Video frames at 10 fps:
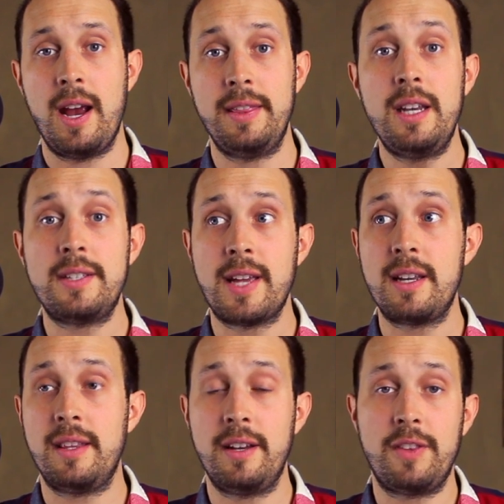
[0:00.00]
And they
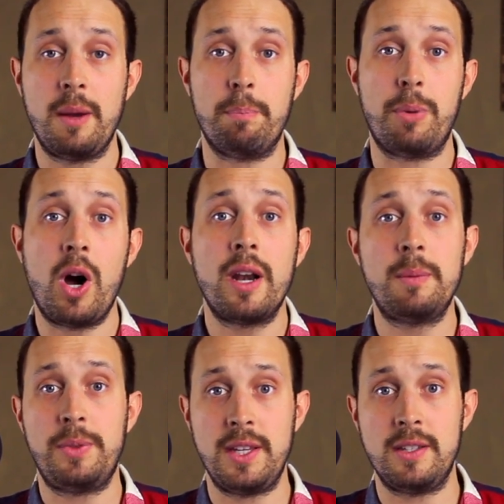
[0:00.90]
decided that if they bought
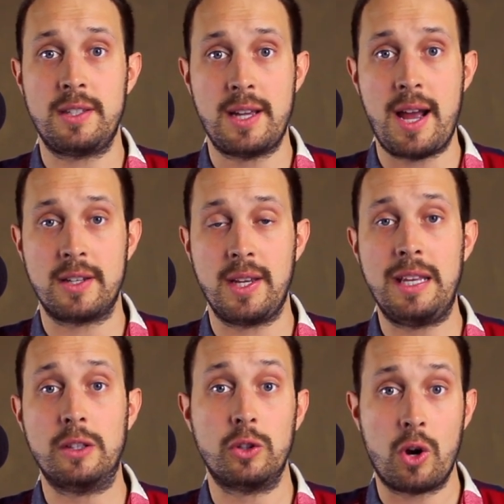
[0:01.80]
up these stocks
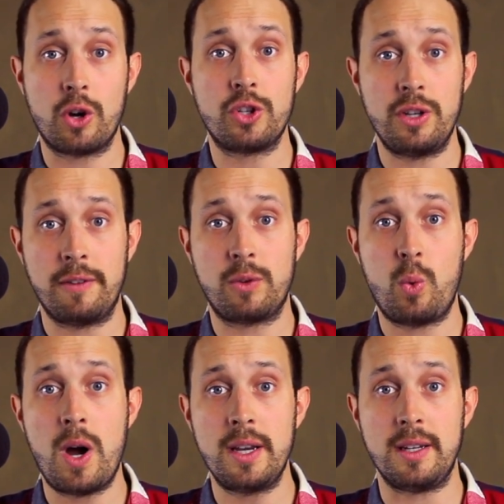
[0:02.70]
in large enough
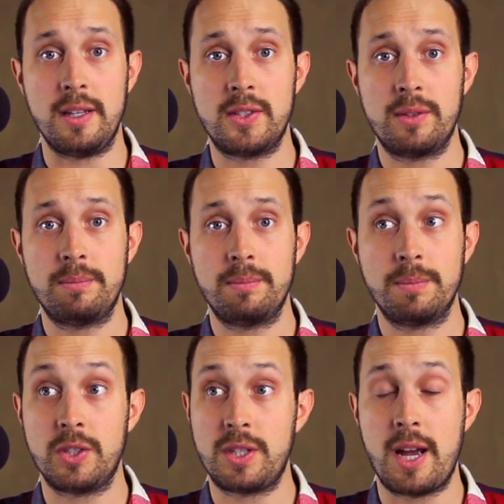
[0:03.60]
quantities,
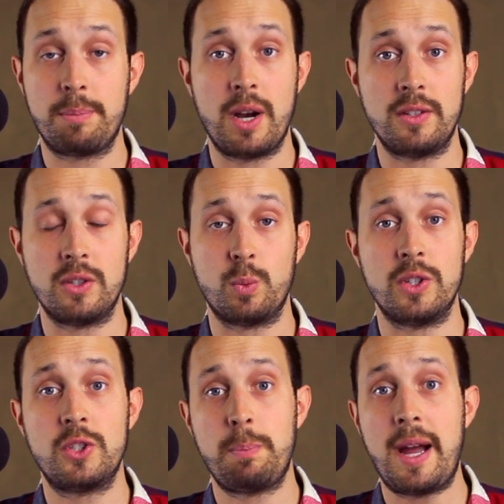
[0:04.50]
the stock prices
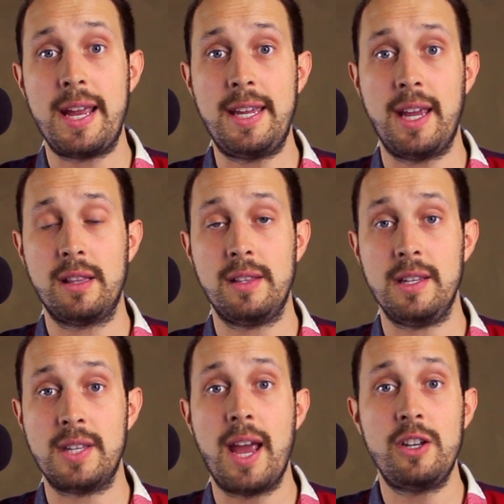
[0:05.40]
would spike and
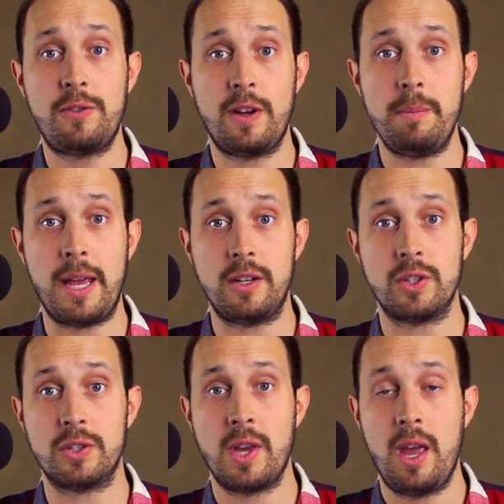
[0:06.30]
these hedge fund
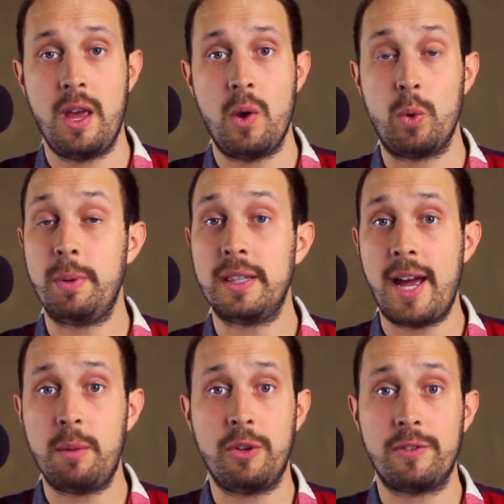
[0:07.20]
managers would be
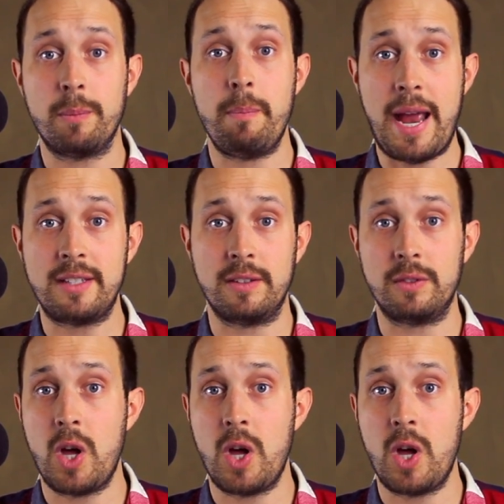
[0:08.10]
liable for massive